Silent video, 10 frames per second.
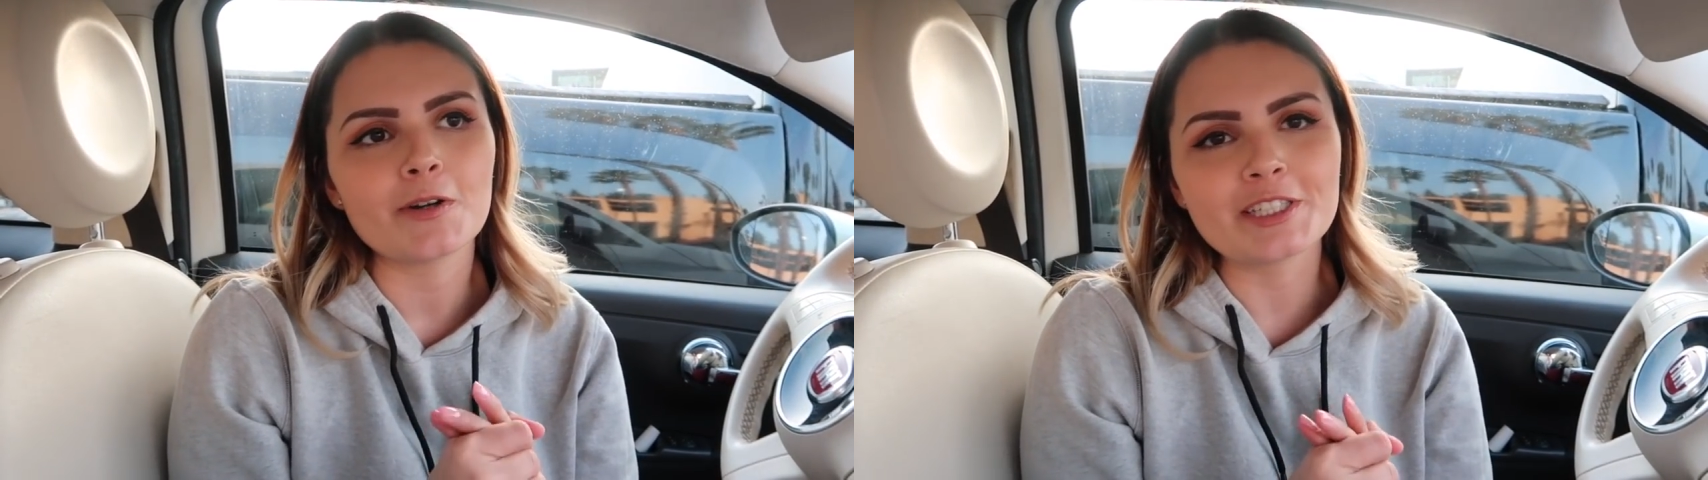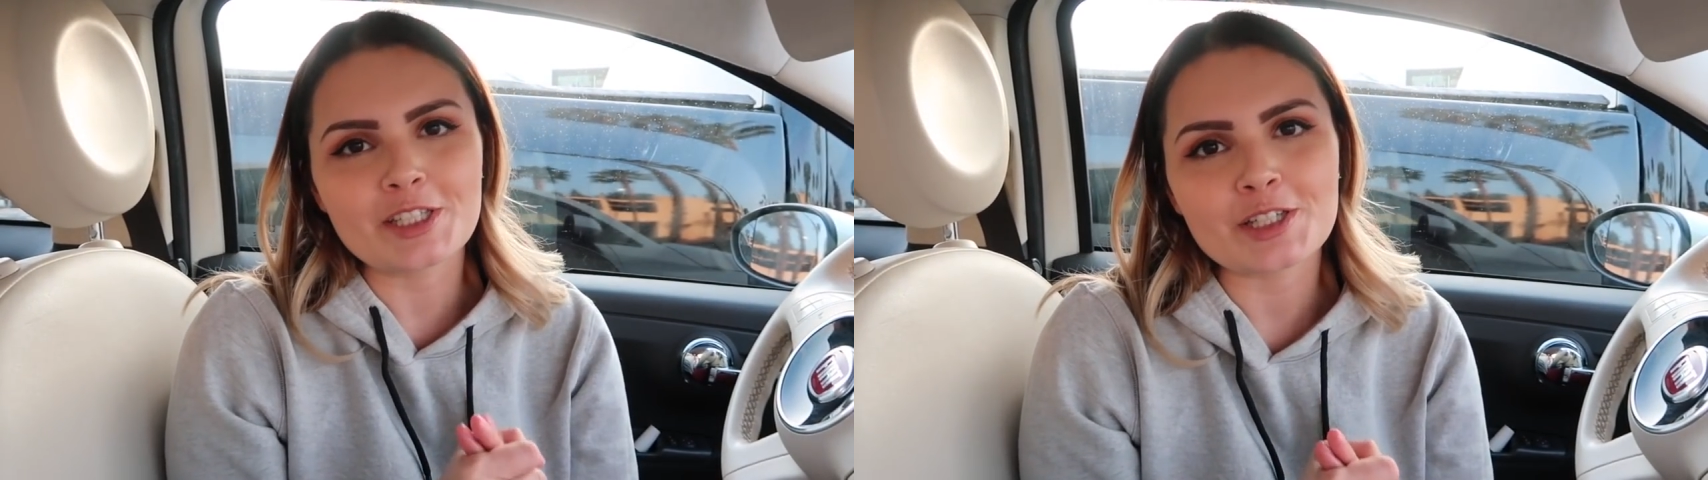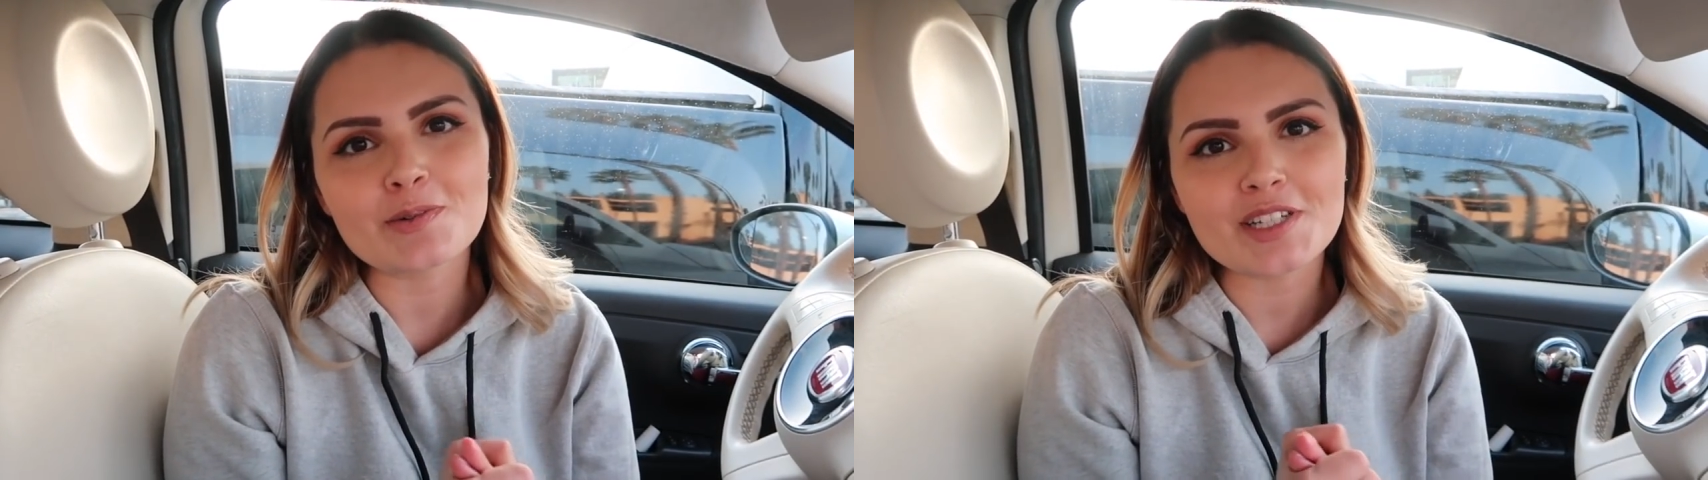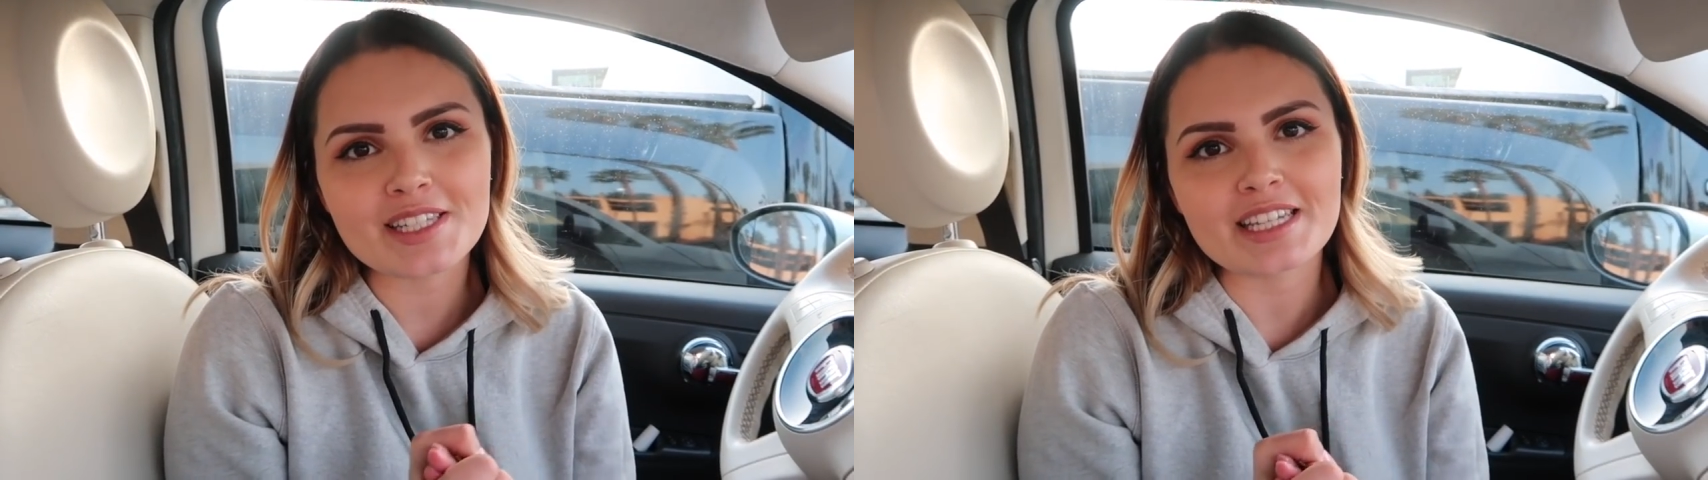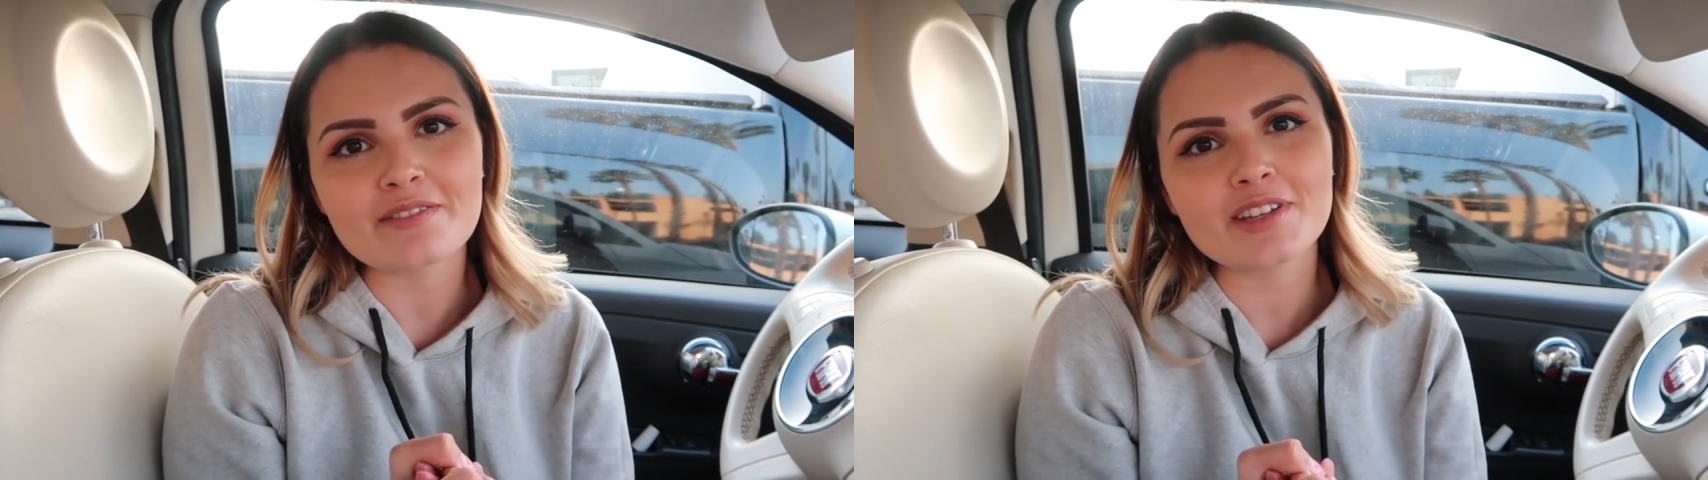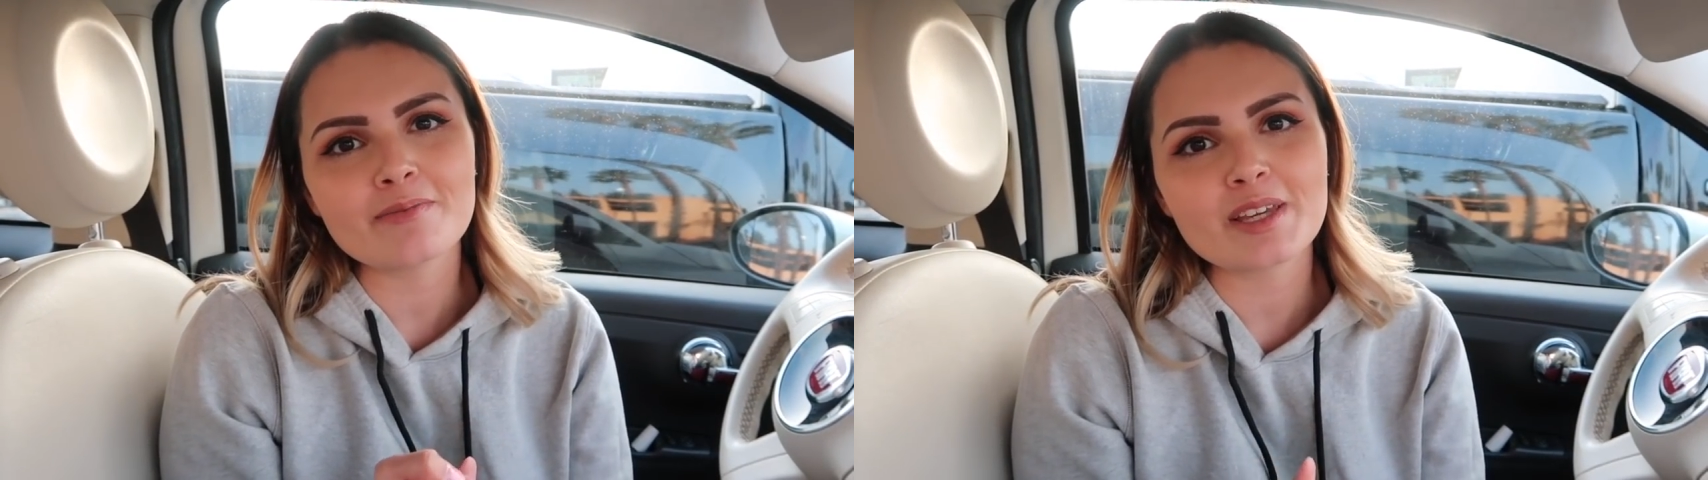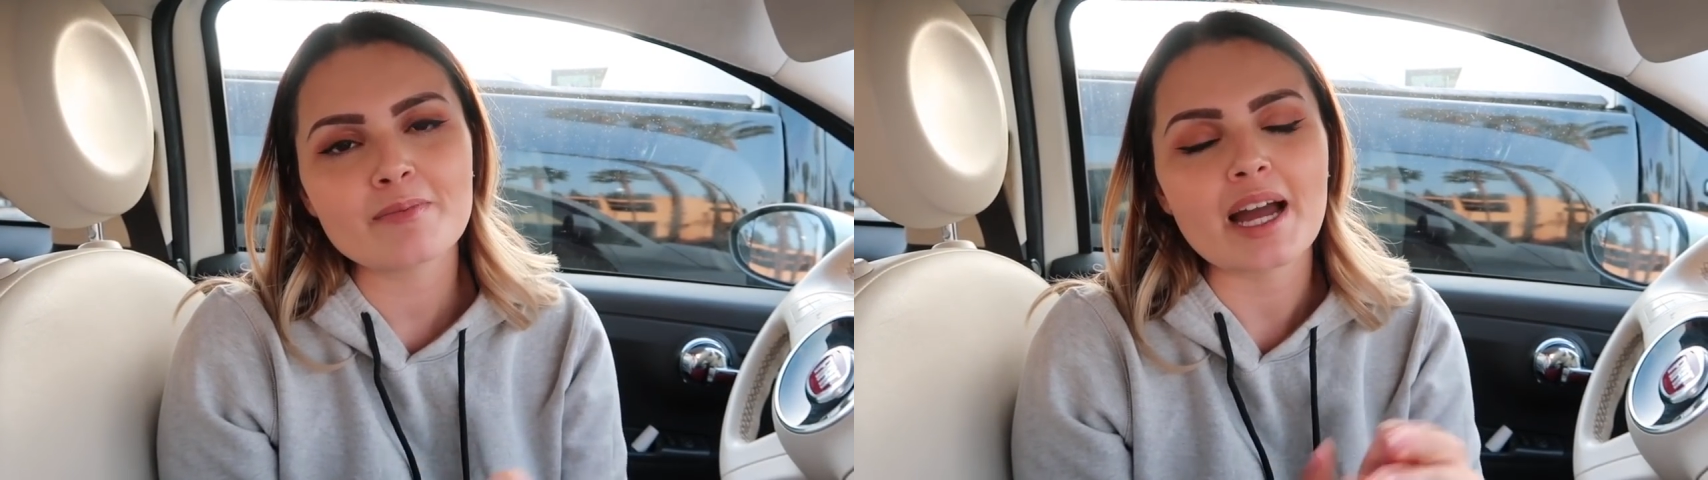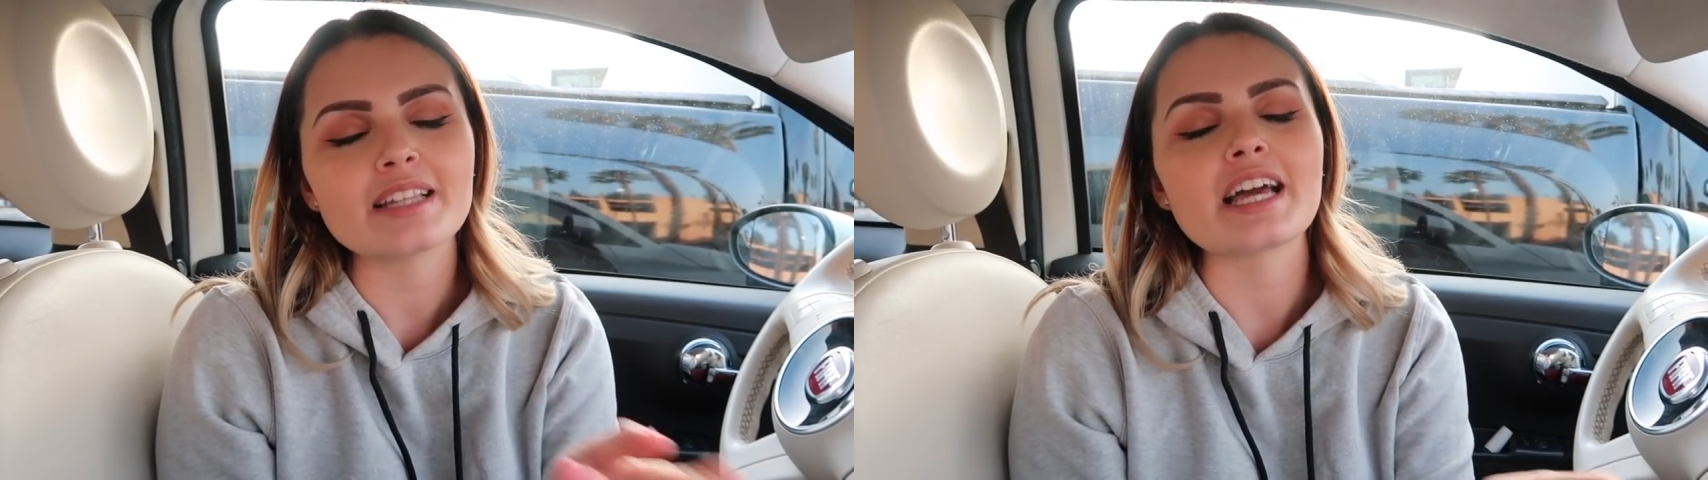when she was giving
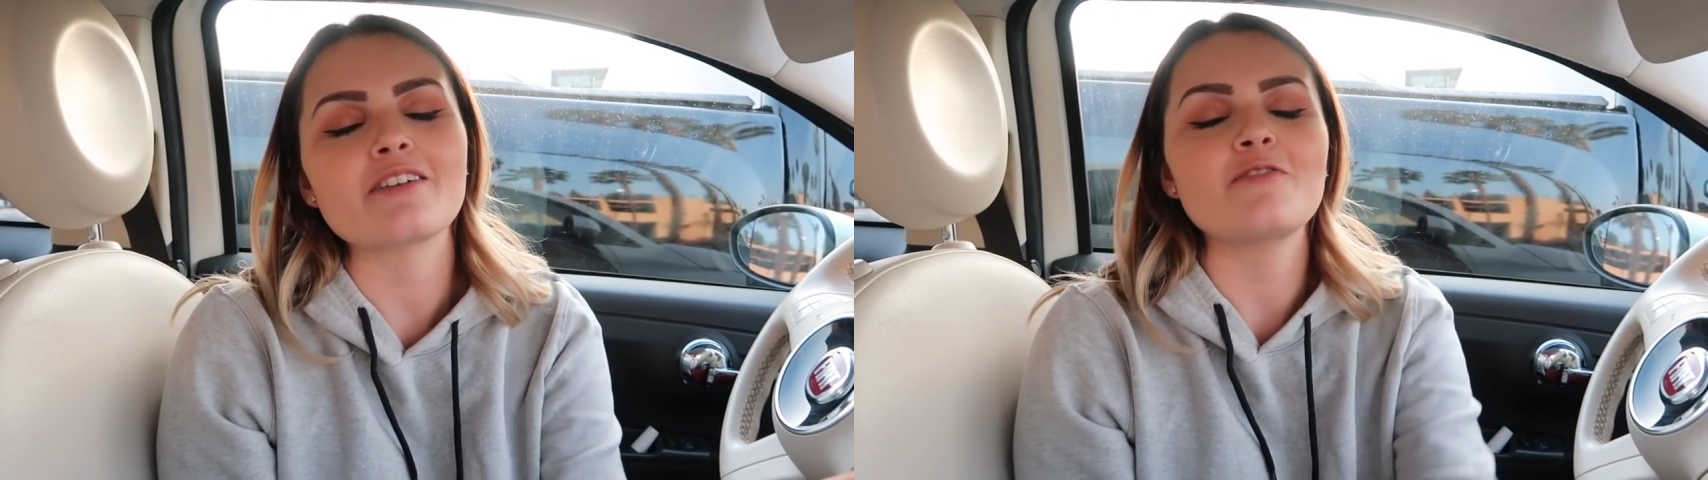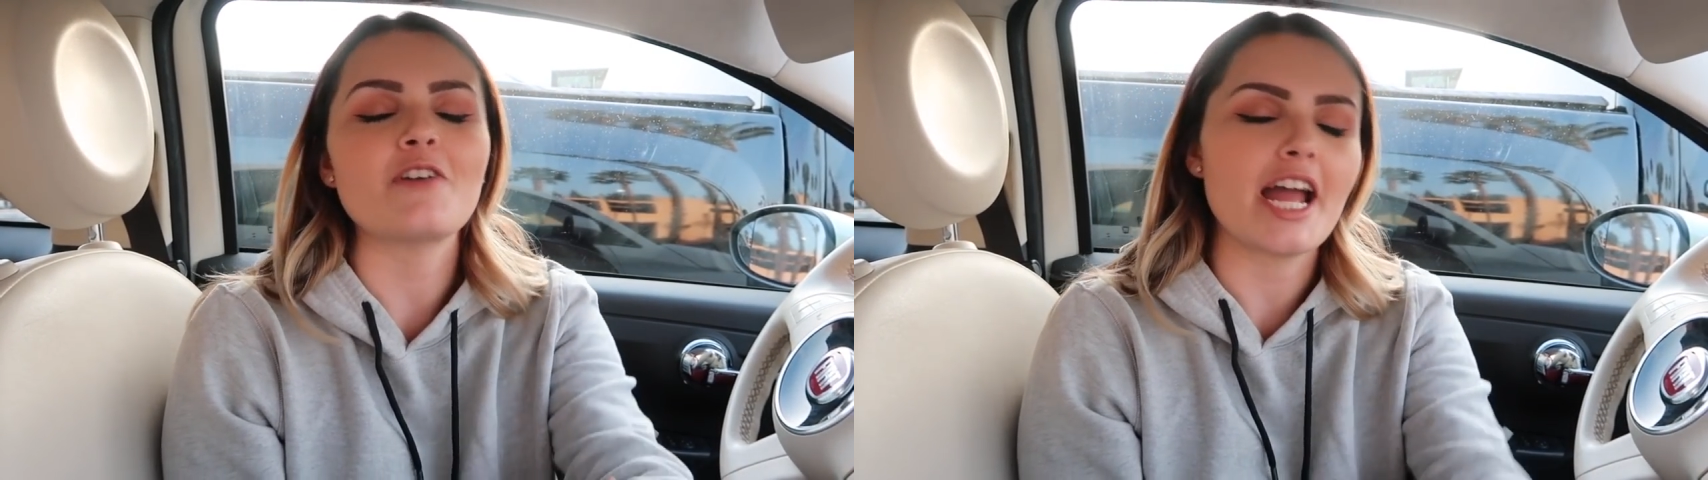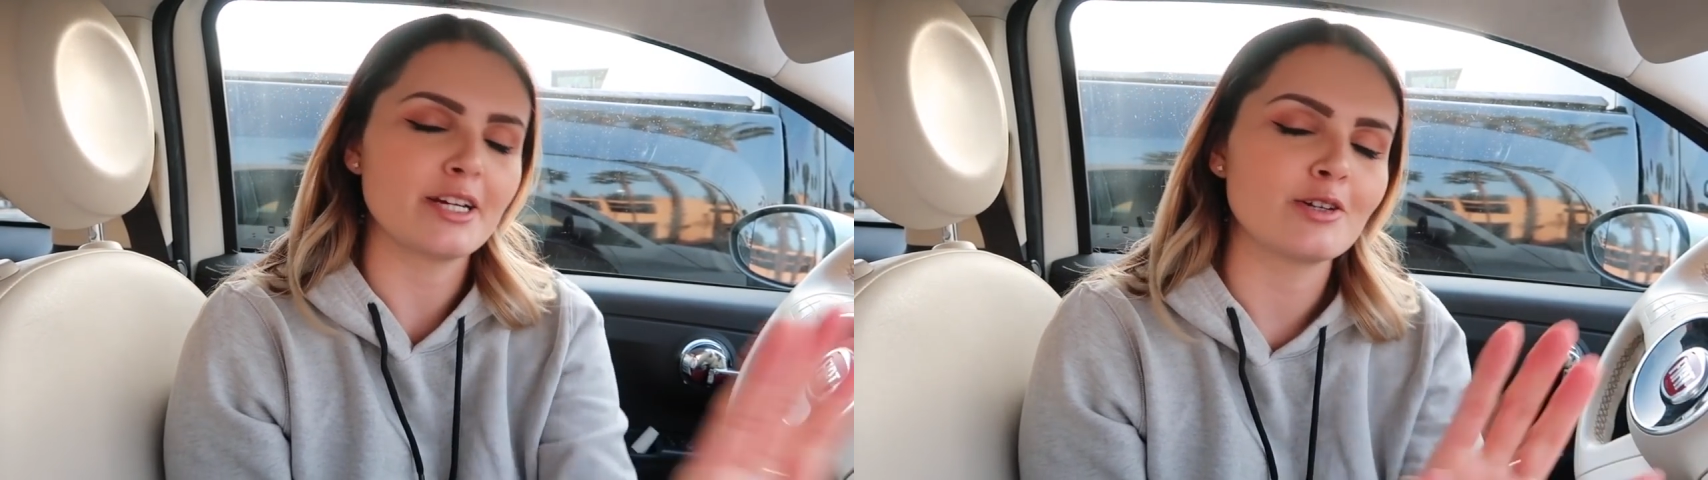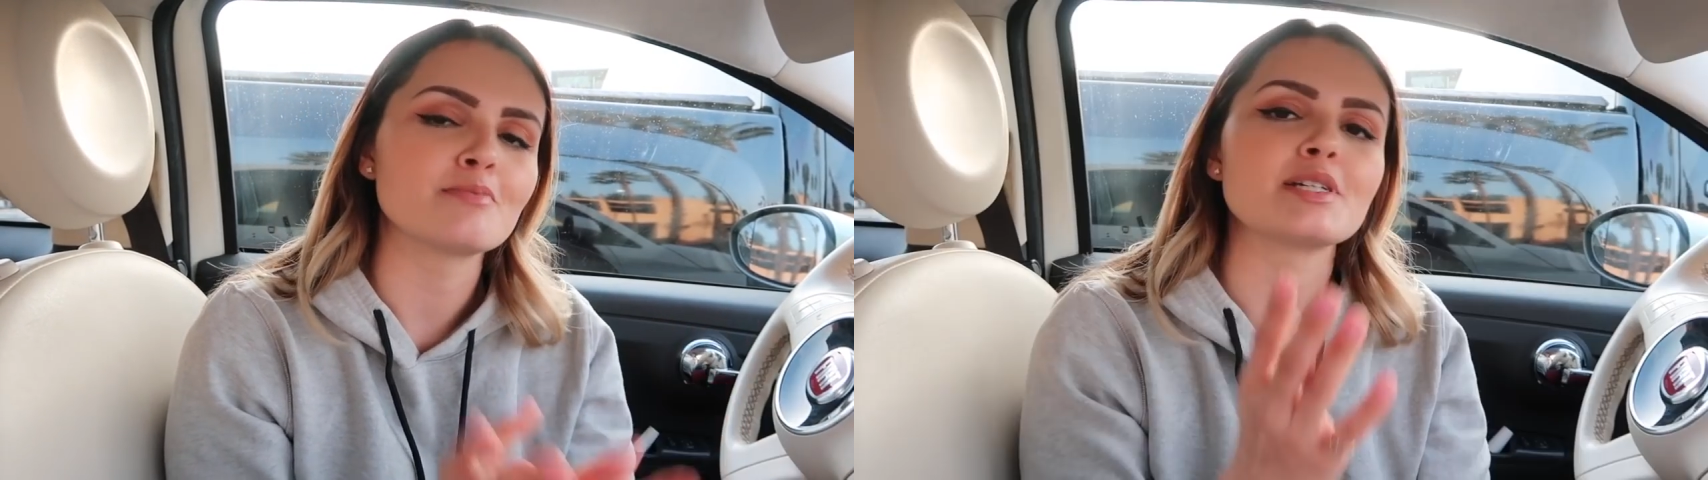me my like final